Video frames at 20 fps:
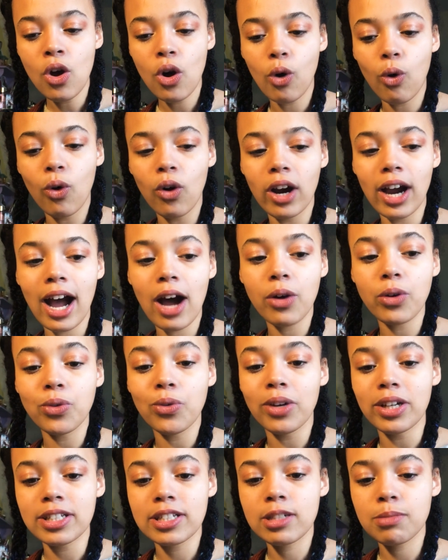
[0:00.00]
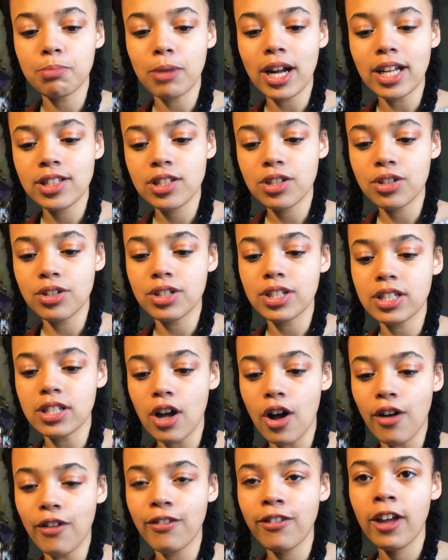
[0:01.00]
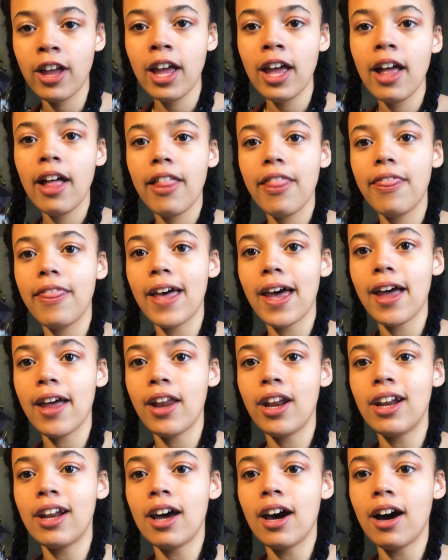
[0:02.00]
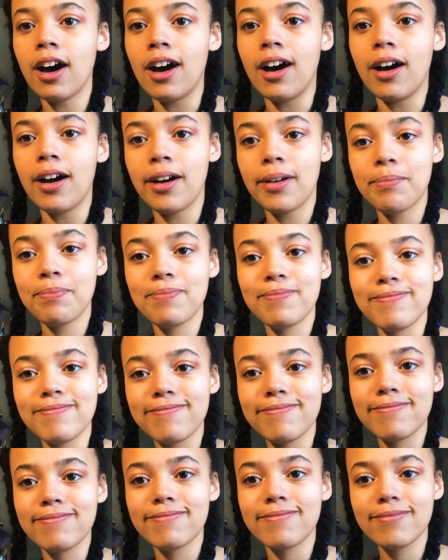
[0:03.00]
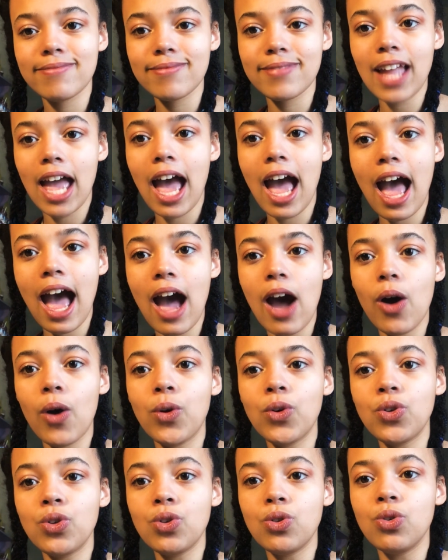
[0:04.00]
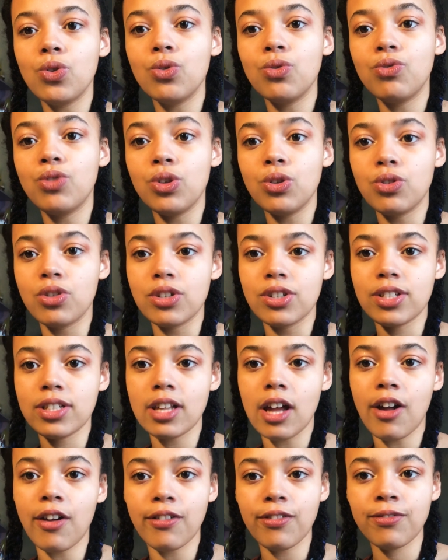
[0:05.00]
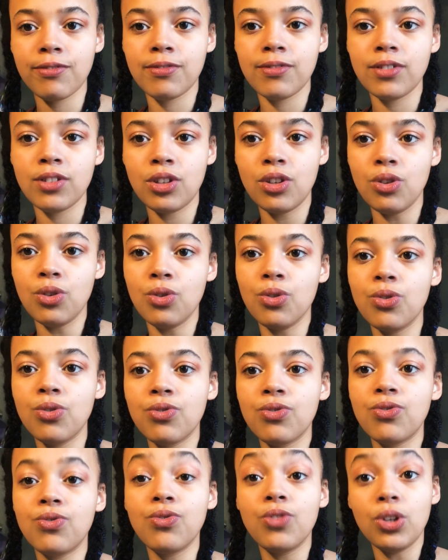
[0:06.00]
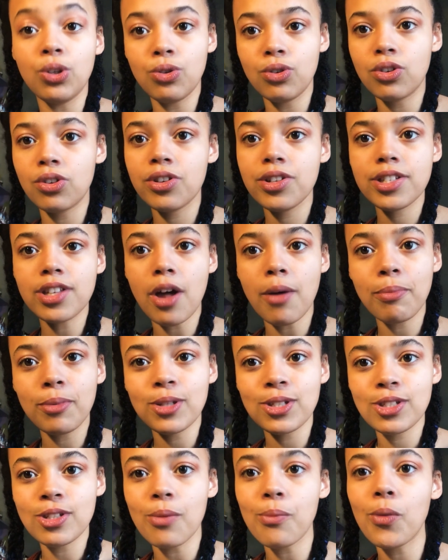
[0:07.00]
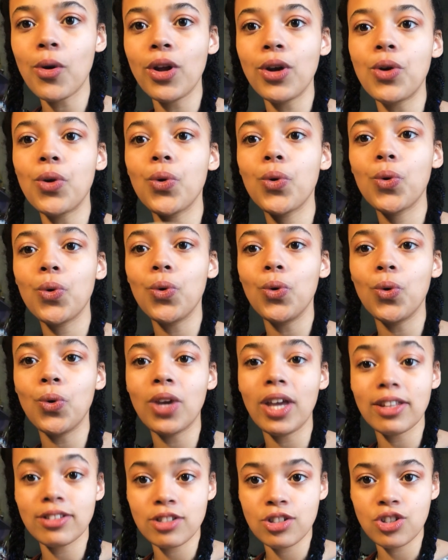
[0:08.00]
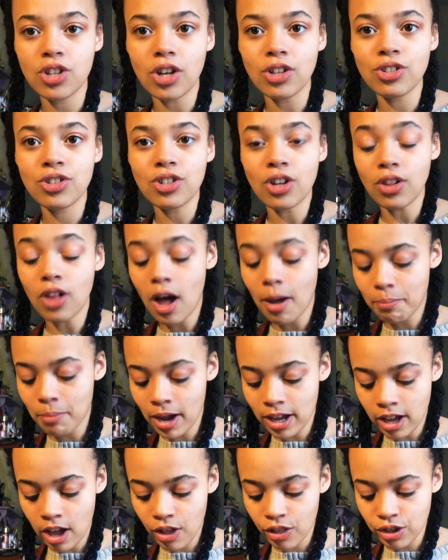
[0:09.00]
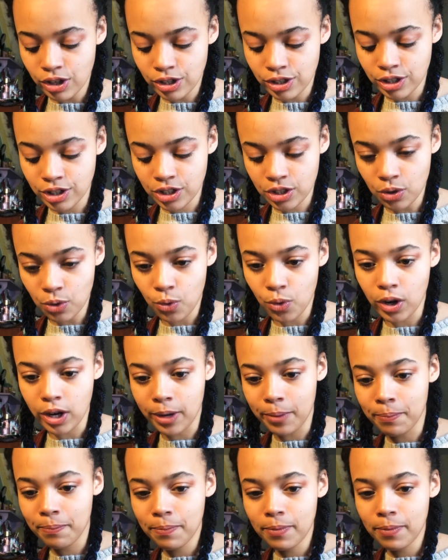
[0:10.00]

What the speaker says: or how you express yourself, then how do you view yourself? Do you view yourself as someone who gets judged a lot by others, or